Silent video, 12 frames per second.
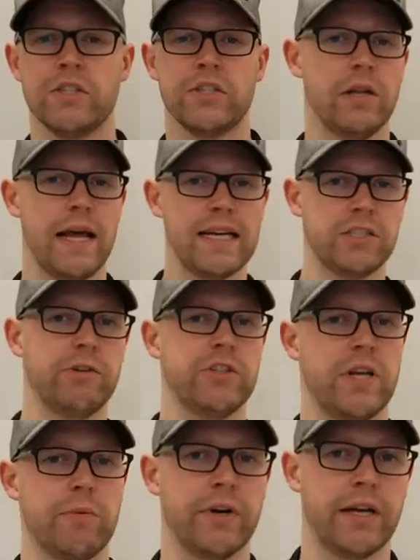So the last
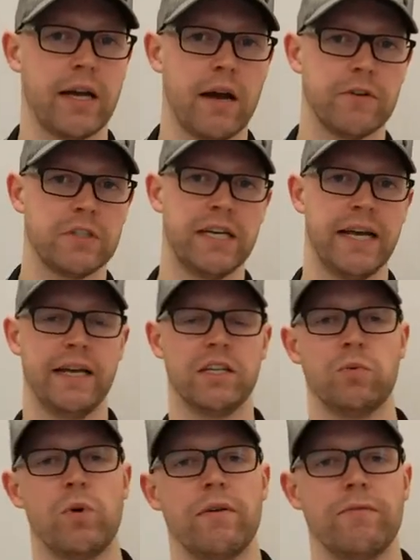stretch that we're going to cover today
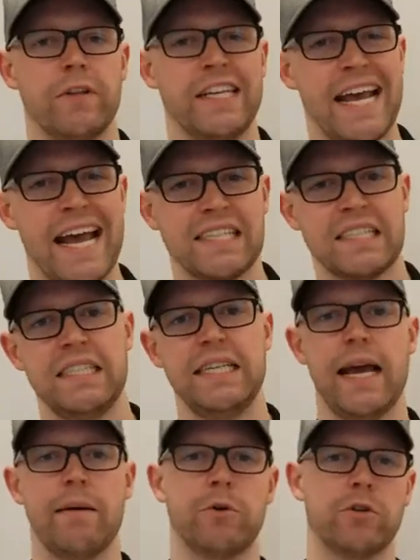is one for the
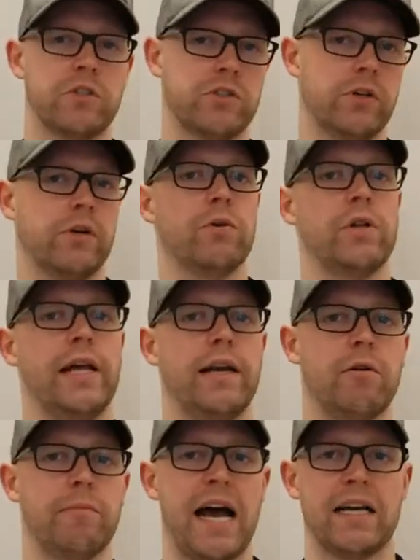SCM or
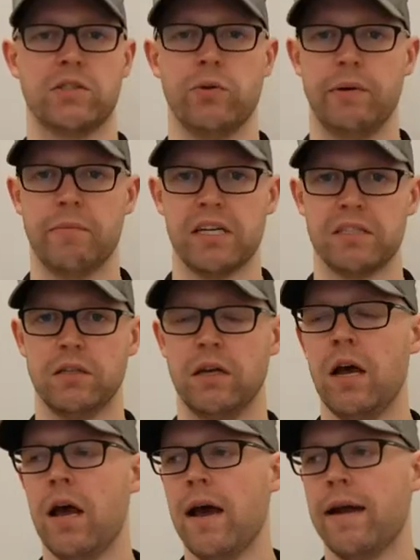sternocleidomastoid muscle.